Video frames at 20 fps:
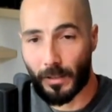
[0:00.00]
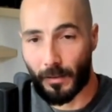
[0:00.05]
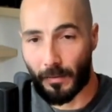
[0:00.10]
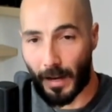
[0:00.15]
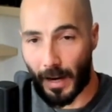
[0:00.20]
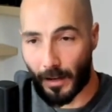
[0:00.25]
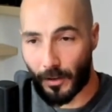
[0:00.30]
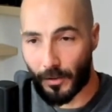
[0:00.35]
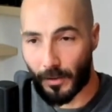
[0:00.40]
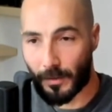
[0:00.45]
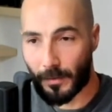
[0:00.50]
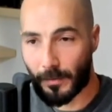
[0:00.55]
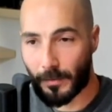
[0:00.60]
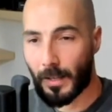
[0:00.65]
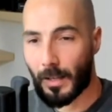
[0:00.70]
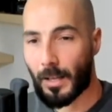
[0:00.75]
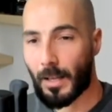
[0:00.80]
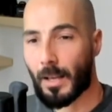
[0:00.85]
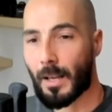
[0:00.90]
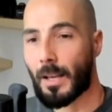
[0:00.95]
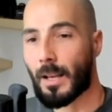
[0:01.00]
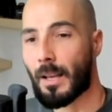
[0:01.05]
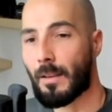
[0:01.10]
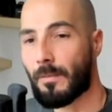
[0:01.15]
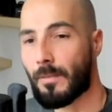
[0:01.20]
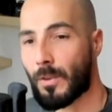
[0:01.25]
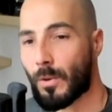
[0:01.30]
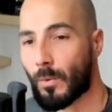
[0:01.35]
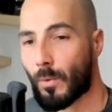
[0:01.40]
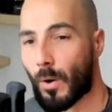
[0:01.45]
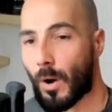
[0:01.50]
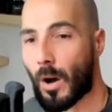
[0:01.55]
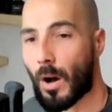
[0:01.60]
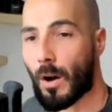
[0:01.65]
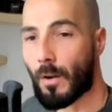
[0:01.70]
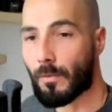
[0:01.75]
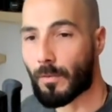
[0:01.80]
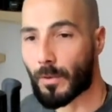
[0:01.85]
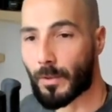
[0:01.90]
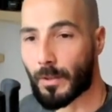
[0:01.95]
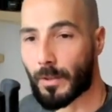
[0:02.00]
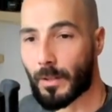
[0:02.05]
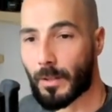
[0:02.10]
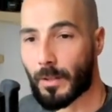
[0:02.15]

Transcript: of action. If you offered